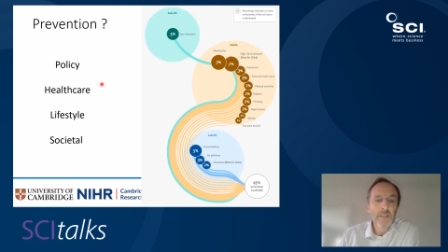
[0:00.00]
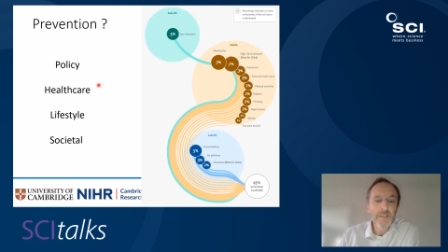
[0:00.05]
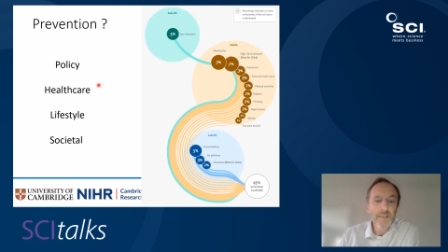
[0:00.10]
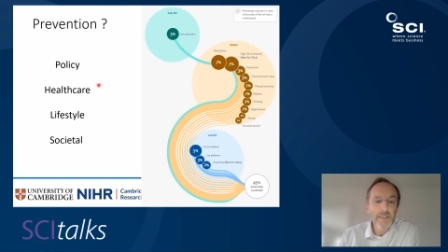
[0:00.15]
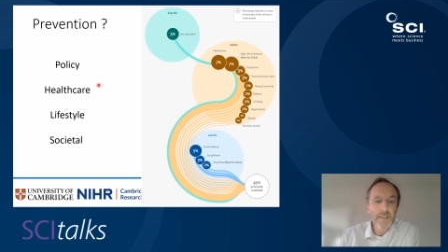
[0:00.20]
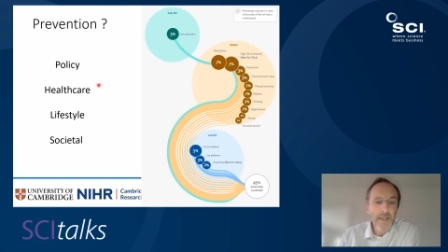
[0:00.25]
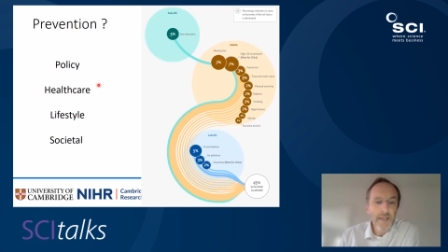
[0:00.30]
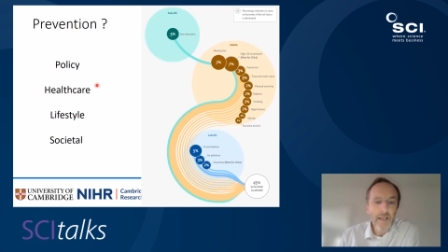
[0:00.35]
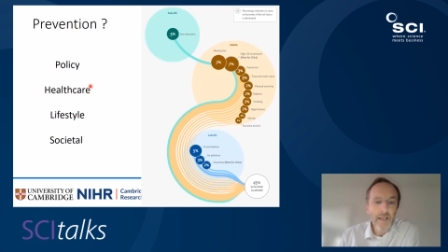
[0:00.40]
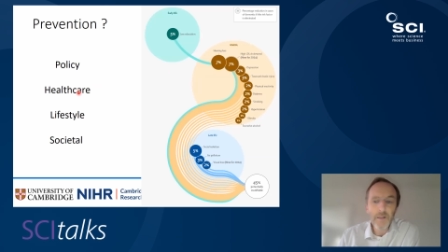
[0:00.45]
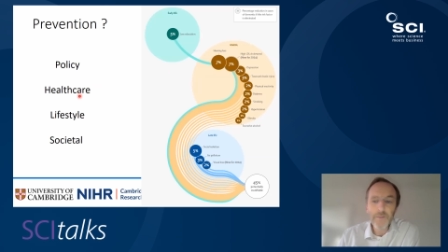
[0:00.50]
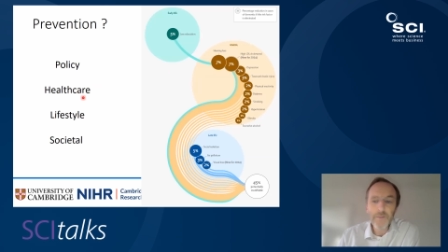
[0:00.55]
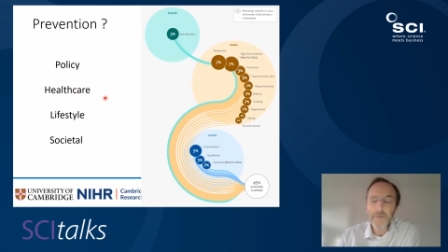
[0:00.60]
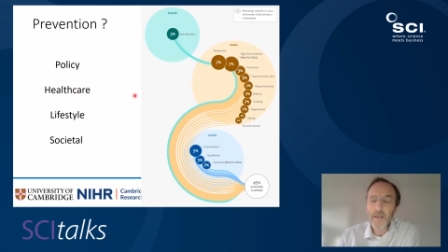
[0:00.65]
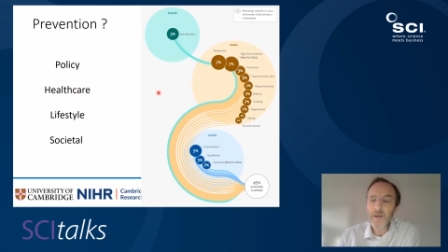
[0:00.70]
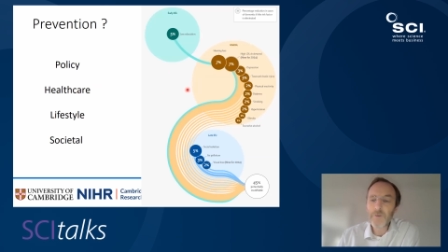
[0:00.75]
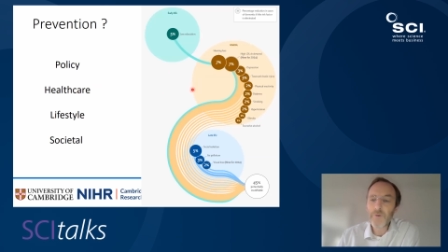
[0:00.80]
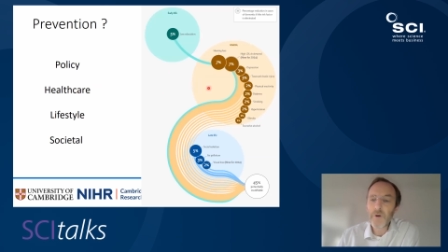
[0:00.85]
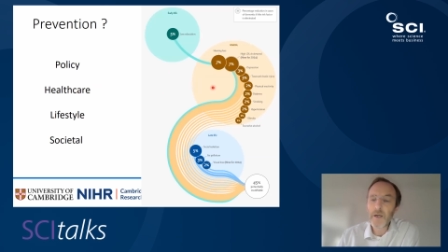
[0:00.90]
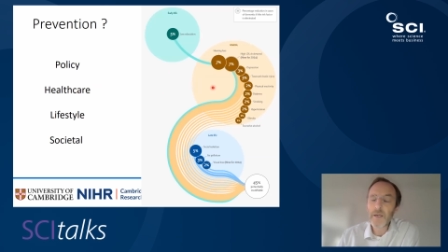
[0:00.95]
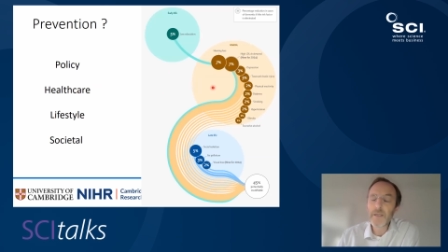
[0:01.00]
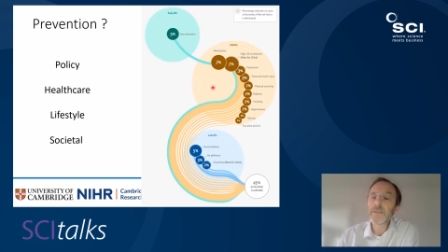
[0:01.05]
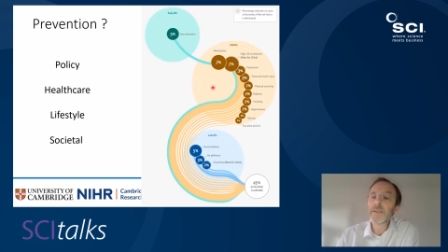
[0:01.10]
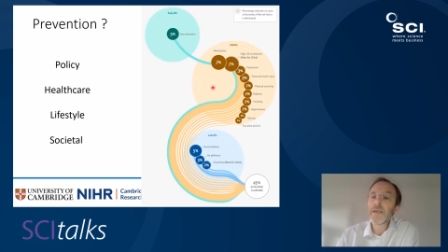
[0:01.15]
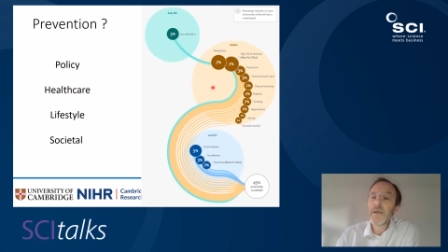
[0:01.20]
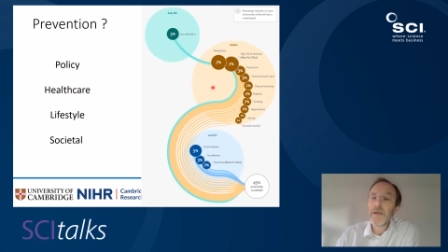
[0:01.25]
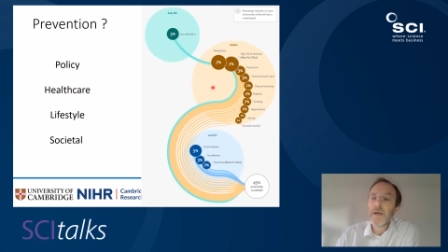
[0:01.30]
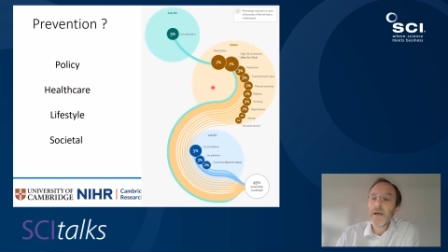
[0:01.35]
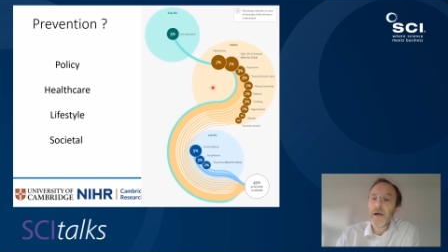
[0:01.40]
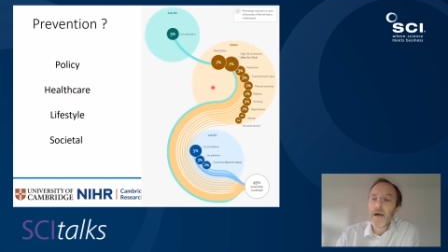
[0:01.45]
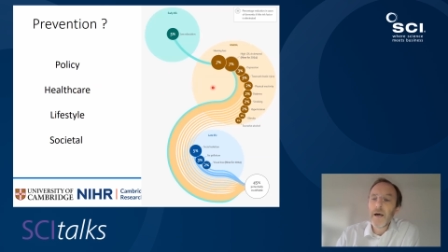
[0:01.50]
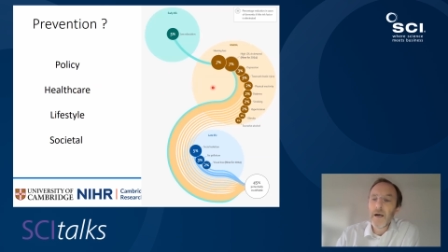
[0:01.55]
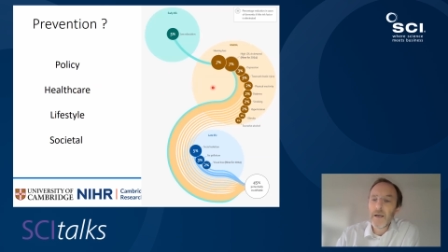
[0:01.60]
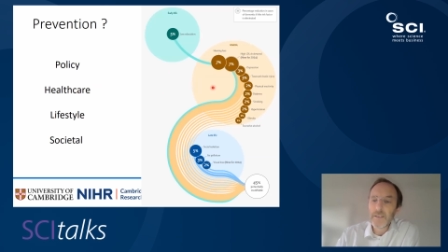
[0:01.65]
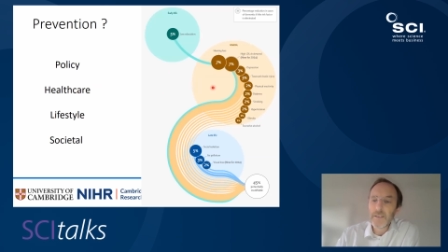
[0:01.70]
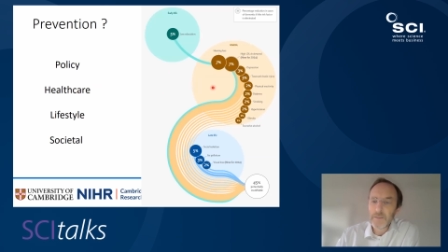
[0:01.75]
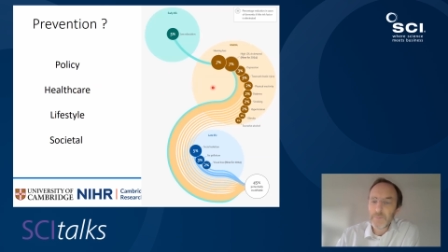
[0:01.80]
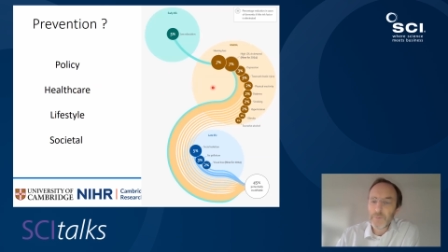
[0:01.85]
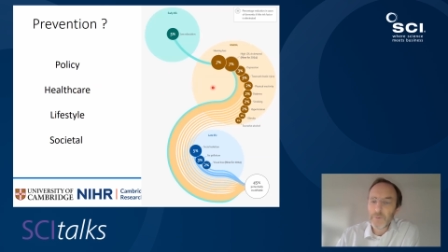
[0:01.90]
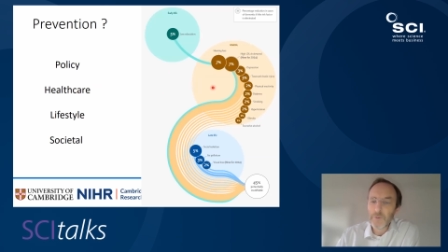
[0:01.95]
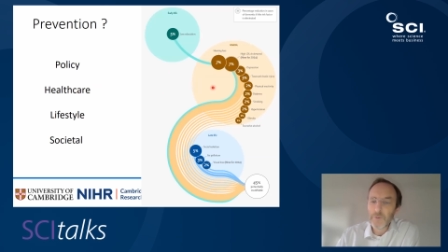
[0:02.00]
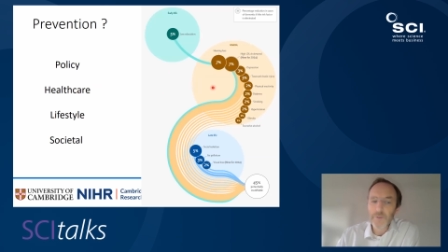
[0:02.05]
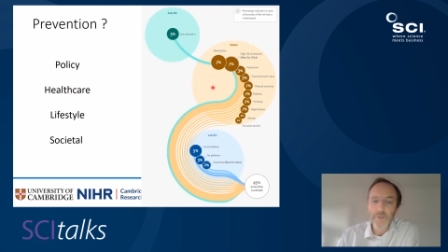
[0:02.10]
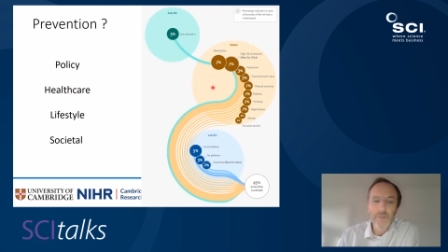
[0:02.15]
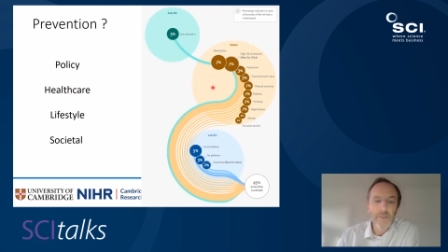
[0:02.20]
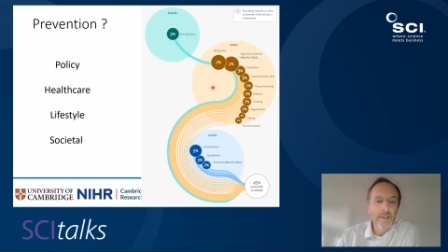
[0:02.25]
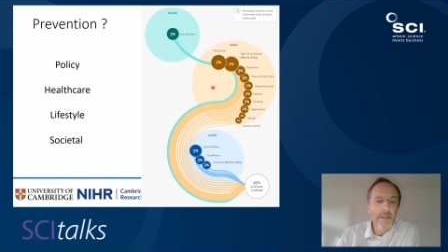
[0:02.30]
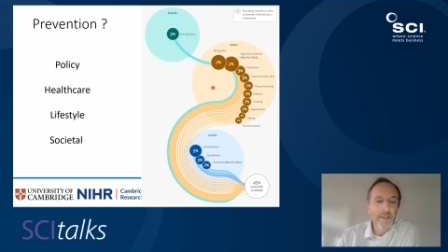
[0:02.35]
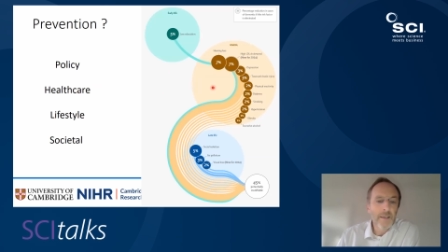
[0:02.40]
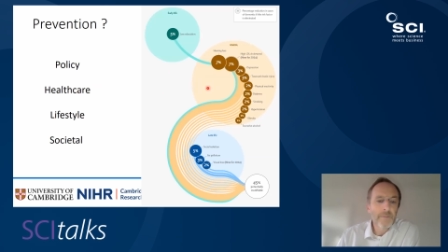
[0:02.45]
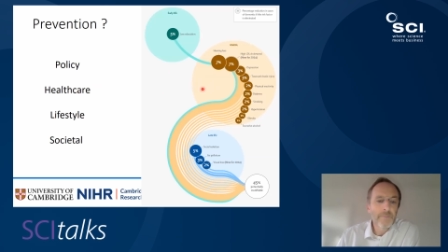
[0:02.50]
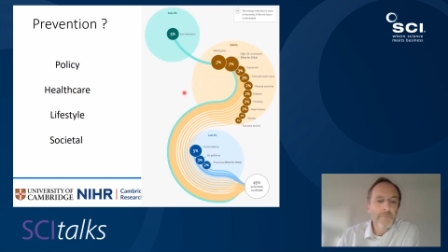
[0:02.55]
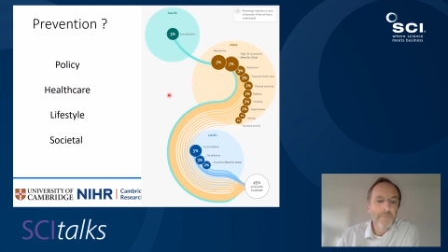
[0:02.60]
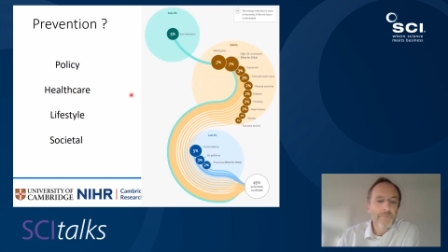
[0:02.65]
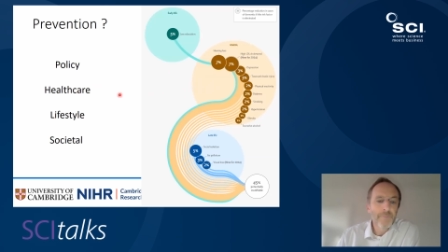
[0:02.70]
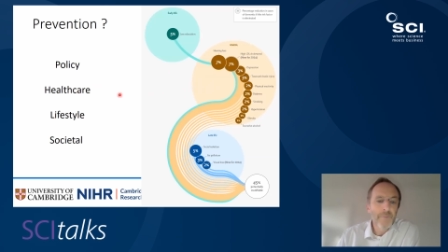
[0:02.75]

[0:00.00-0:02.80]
So getting healthcare right is important here.